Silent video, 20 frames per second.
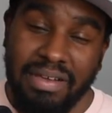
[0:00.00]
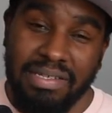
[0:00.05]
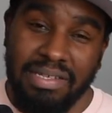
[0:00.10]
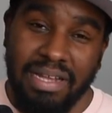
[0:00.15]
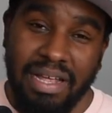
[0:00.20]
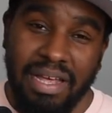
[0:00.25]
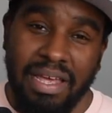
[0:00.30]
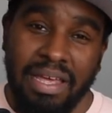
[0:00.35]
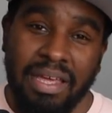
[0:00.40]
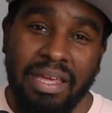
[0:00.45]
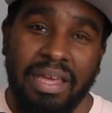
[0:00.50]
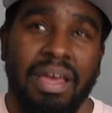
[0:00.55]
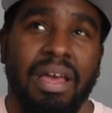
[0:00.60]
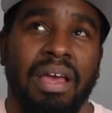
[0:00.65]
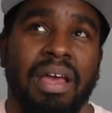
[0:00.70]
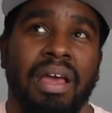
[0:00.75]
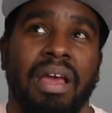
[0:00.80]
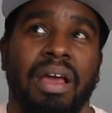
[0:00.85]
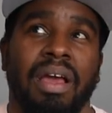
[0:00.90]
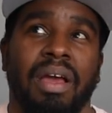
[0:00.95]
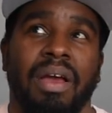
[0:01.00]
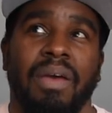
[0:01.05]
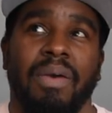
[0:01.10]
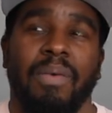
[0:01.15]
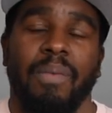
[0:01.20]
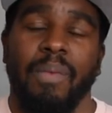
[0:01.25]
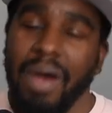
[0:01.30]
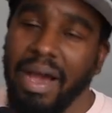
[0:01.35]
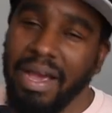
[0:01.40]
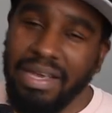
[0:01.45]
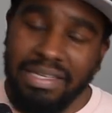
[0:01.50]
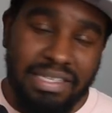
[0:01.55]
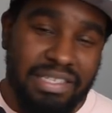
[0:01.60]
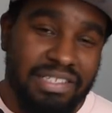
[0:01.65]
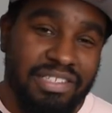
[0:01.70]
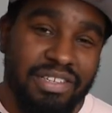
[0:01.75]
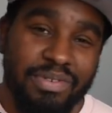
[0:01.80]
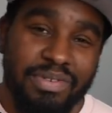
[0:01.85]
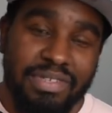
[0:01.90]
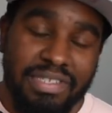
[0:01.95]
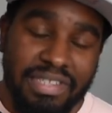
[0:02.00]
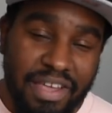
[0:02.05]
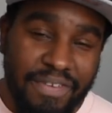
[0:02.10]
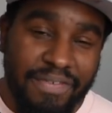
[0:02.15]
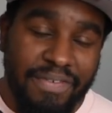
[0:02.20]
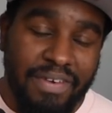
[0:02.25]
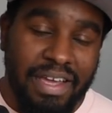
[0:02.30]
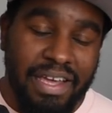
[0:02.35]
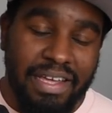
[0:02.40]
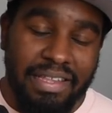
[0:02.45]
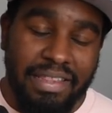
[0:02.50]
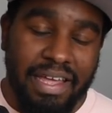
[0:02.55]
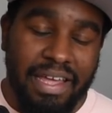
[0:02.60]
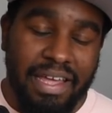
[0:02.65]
was like, why is it so stiff like